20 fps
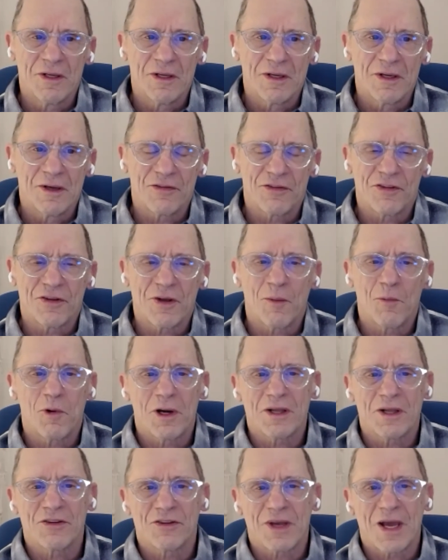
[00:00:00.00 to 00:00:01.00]
If someone
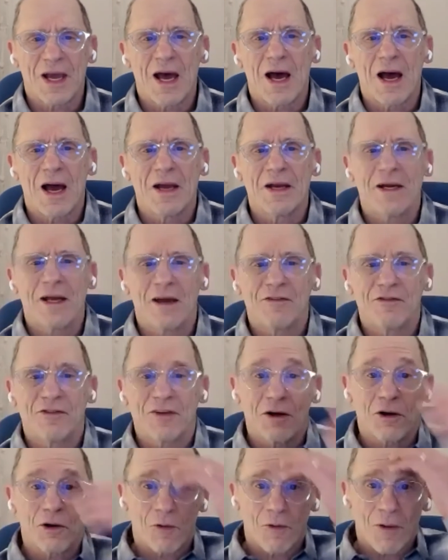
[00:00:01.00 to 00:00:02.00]
is kind, I
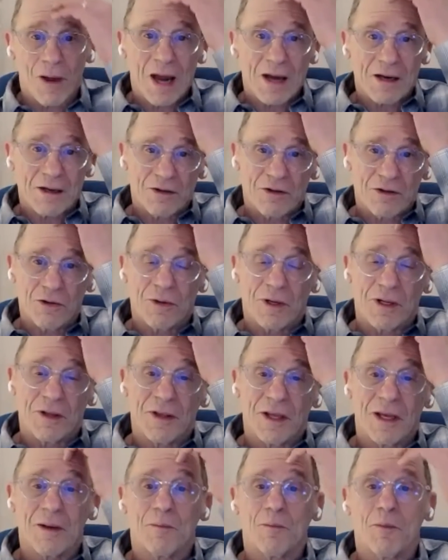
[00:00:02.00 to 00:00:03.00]
feel gratitude and
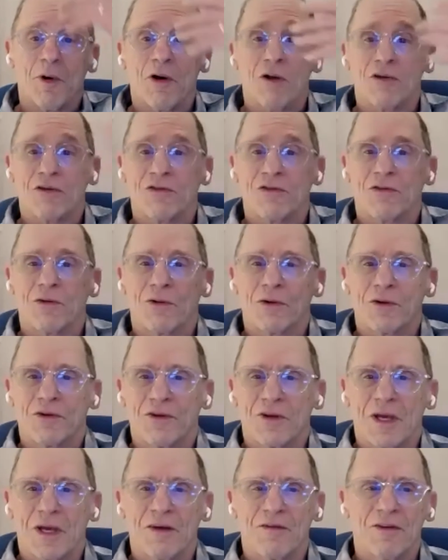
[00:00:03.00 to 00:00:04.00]
the impulse towards
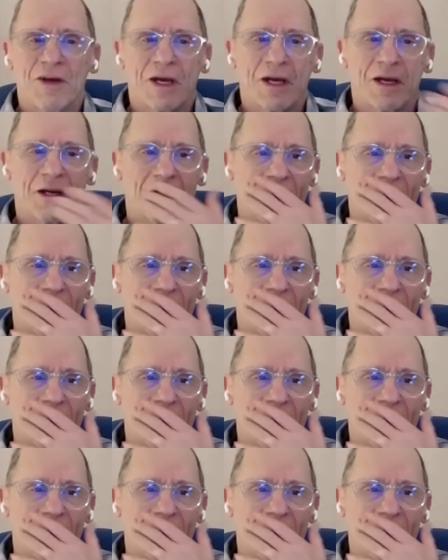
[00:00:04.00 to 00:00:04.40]
giving.